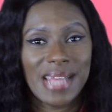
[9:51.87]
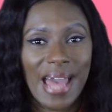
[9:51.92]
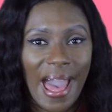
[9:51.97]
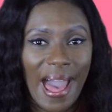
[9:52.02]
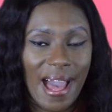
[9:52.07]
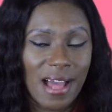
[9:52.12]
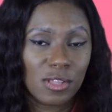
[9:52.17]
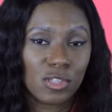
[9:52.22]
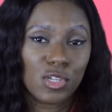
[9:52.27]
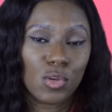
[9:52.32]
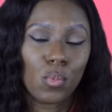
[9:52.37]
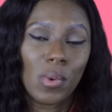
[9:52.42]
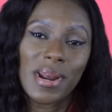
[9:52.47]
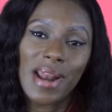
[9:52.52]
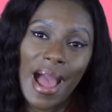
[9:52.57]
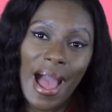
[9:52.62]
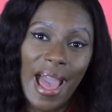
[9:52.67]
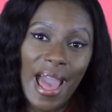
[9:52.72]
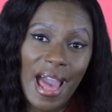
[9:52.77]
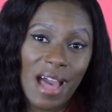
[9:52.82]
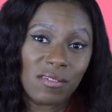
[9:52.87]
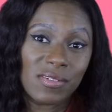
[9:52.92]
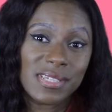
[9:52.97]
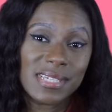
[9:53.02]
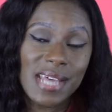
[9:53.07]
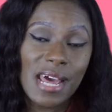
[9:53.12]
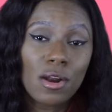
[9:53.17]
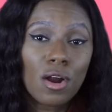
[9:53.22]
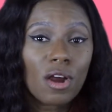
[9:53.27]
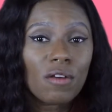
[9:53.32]
to add to what I have
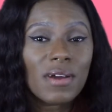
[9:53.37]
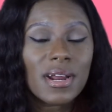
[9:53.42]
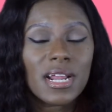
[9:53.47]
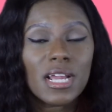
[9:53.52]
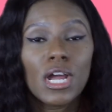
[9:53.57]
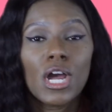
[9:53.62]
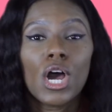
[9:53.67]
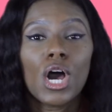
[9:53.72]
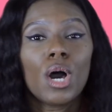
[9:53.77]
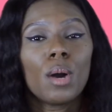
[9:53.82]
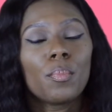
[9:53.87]
said already,